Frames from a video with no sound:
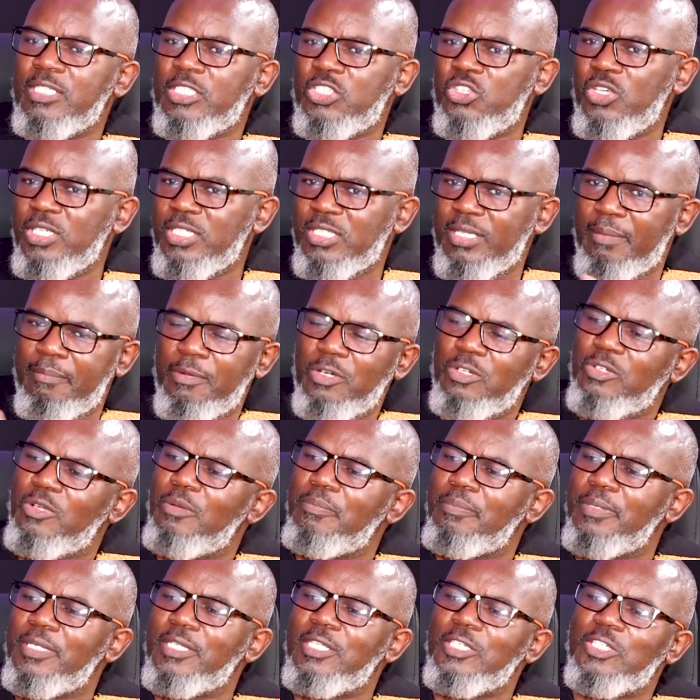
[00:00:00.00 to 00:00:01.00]
So it's about
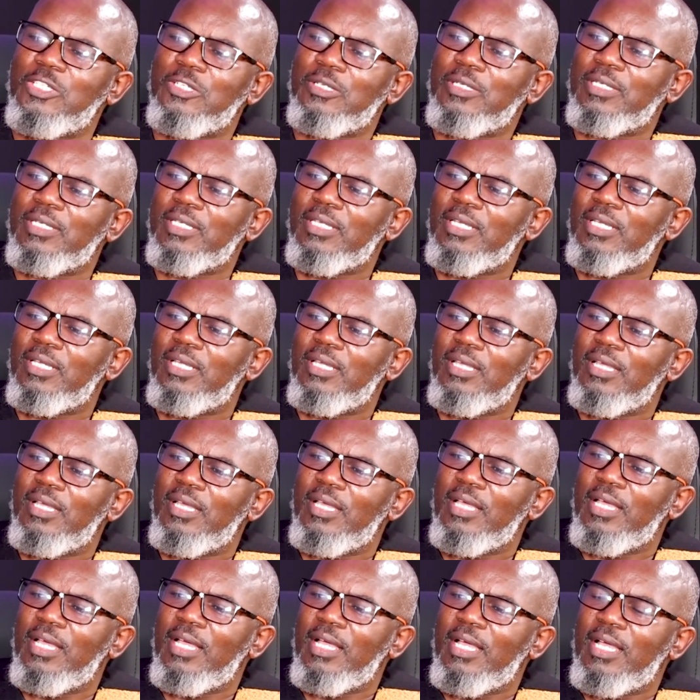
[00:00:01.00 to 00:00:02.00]
competition.
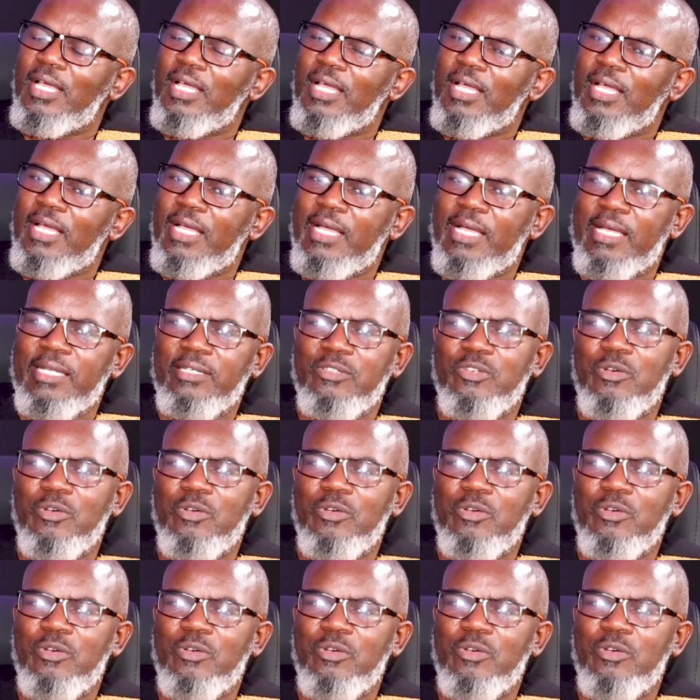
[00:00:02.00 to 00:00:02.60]
And